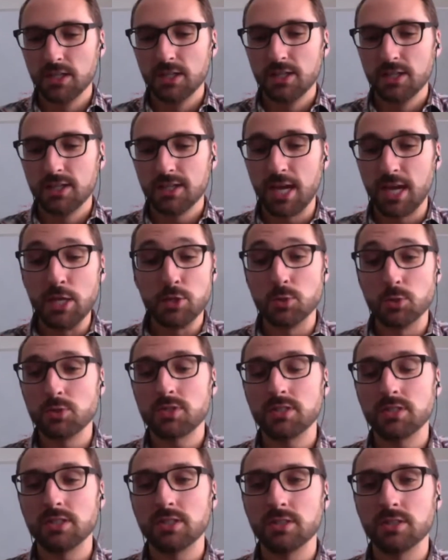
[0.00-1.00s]
And you
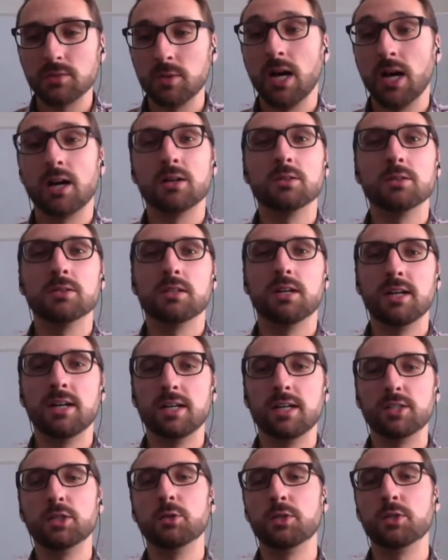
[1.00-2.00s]
see, wow,
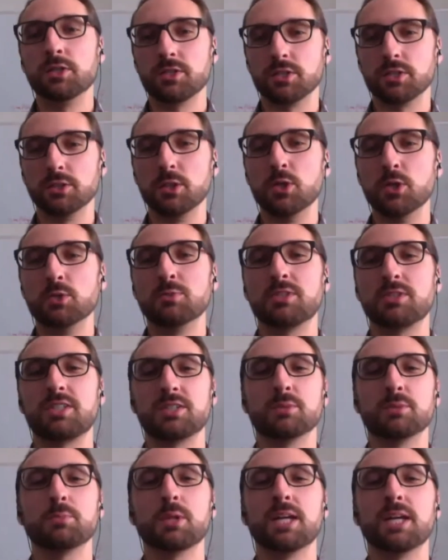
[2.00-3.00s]
there's a low tier
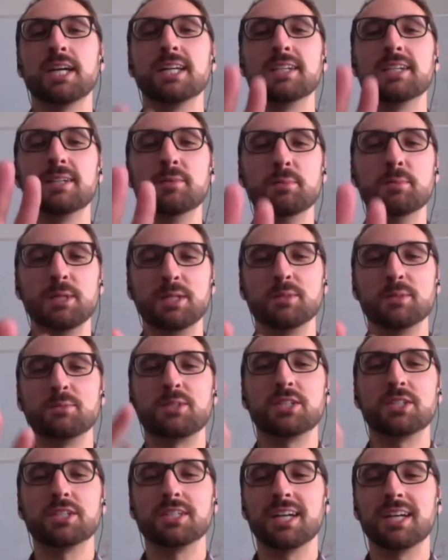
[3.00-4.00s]
plan, a medium
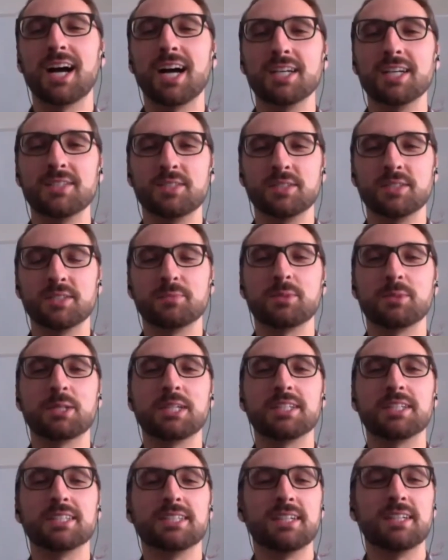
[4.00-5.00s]
tier, and a high tier
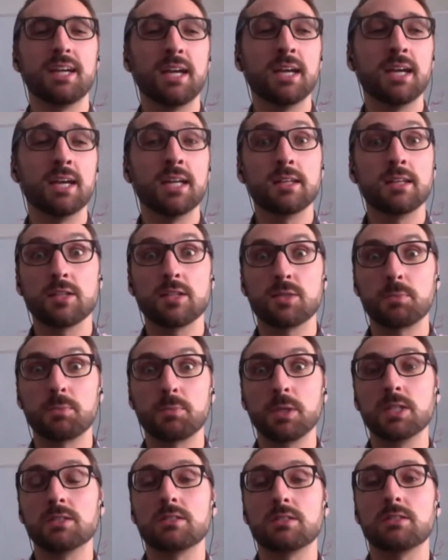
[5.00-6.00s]
plan. And they
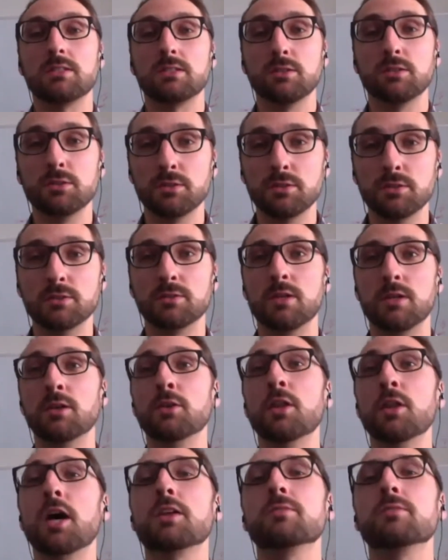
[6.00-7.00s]
spent, a
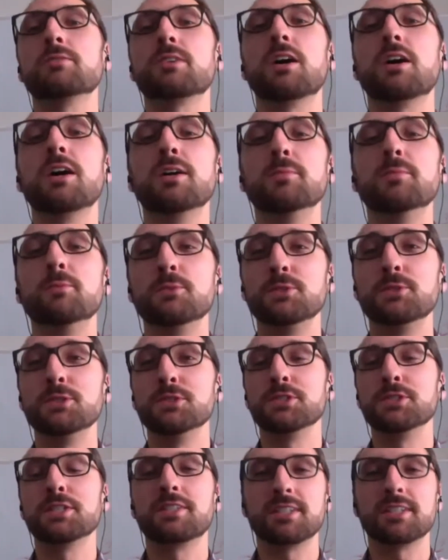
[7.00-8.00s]
lot of time
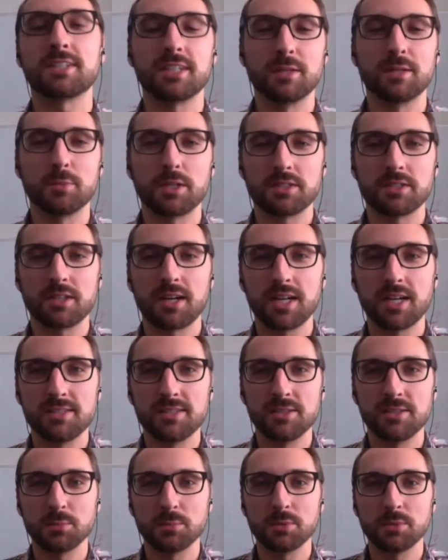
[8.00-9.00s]
really thinking about the high
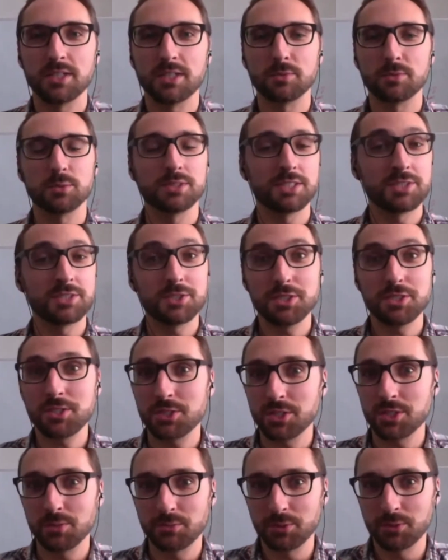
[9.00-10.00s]
tier plan. Well, let's just
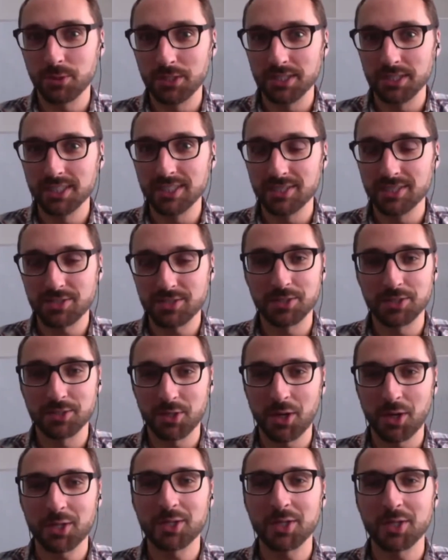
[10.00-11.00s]
jump right in and start
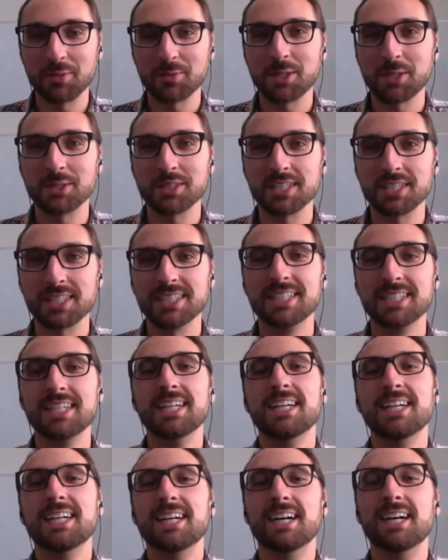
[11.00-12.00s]
talking about that.
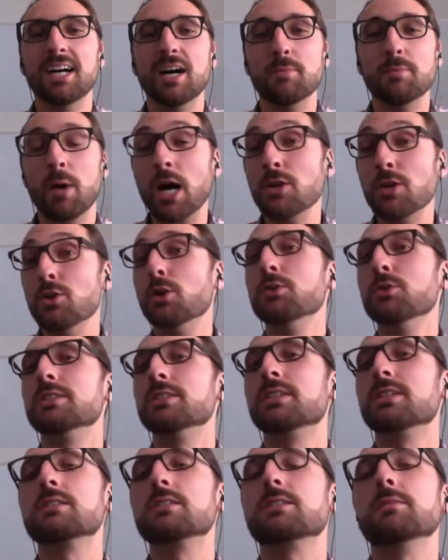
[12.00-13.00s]
I know that
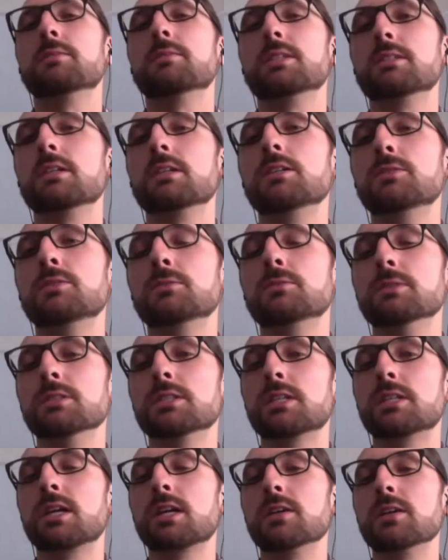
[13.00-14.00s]
that's something that you really
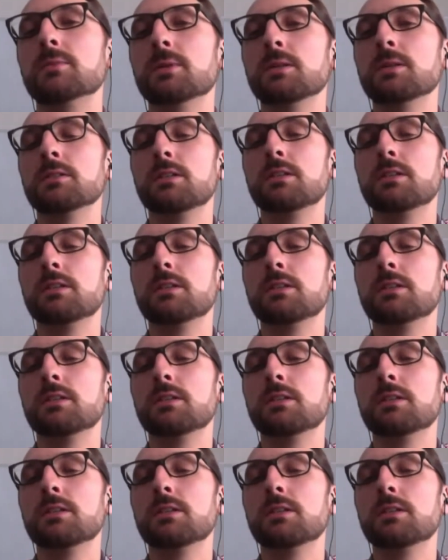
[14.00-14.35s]
care about.